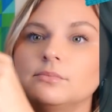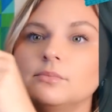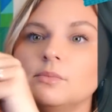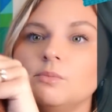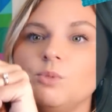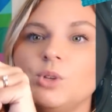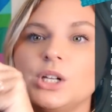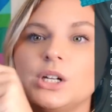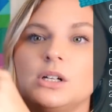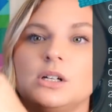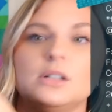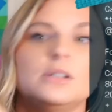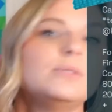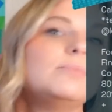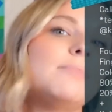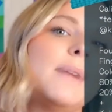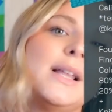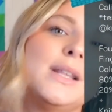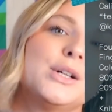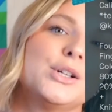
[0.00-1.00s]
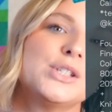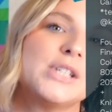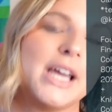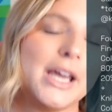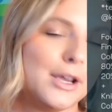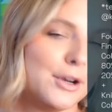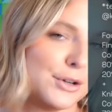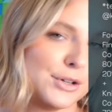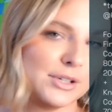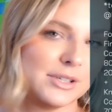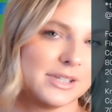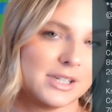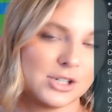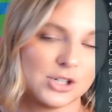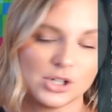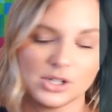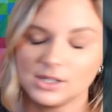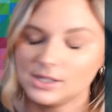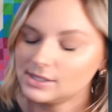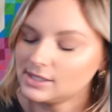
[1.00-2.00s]
little tiger
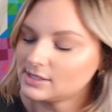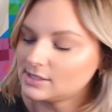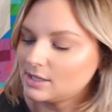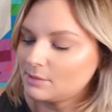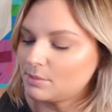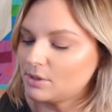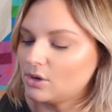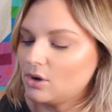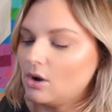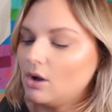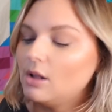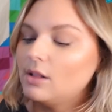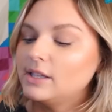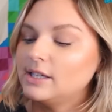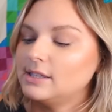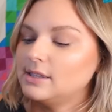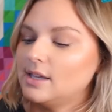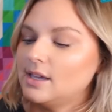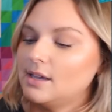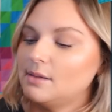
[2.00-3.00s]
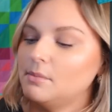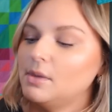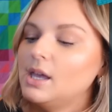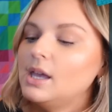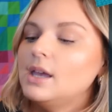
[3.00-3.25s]
stitches, as I've been calling them.